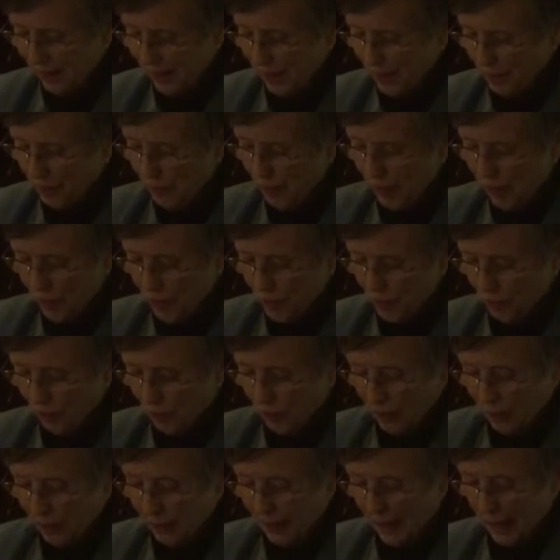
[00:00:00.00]
international
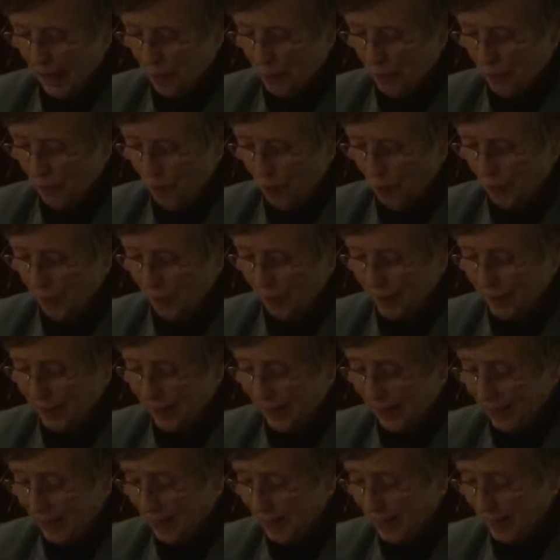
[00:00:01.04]
acclaim for his
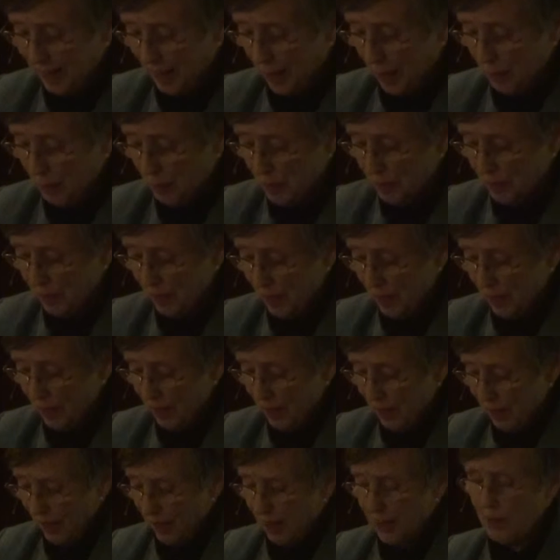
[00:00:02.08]
landscapes
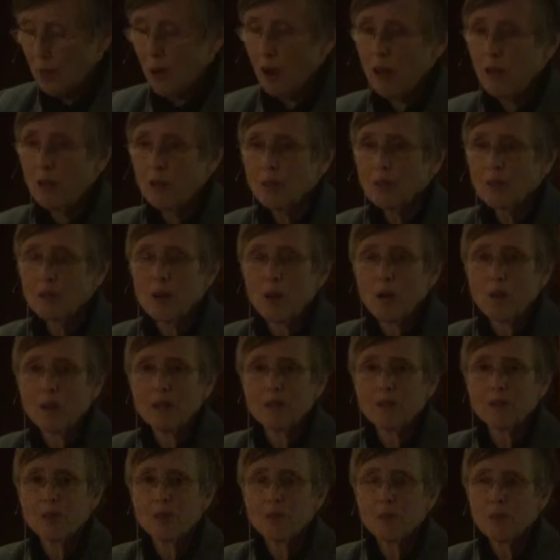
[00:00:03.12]
and also
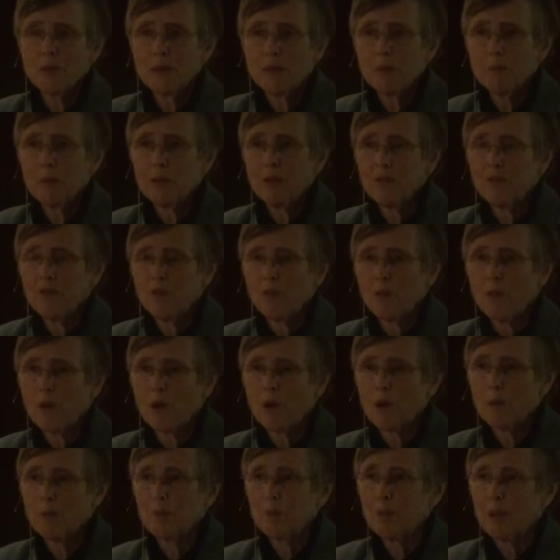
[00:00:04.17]
his treatment
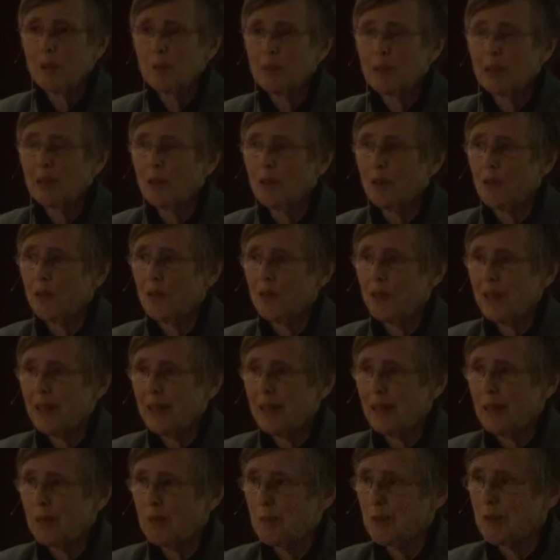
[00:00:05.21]
for biblical
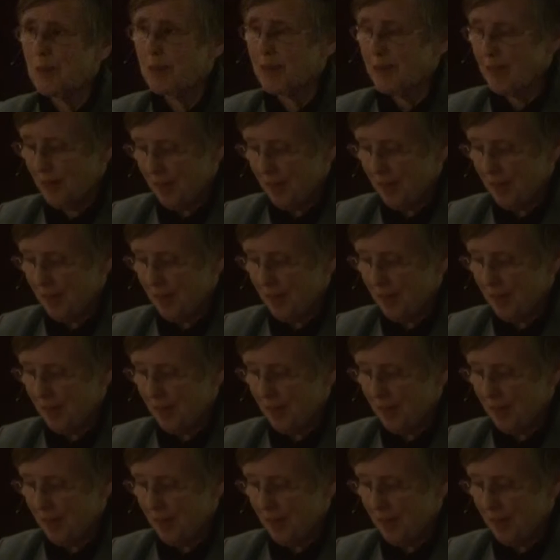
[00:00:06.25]
themes.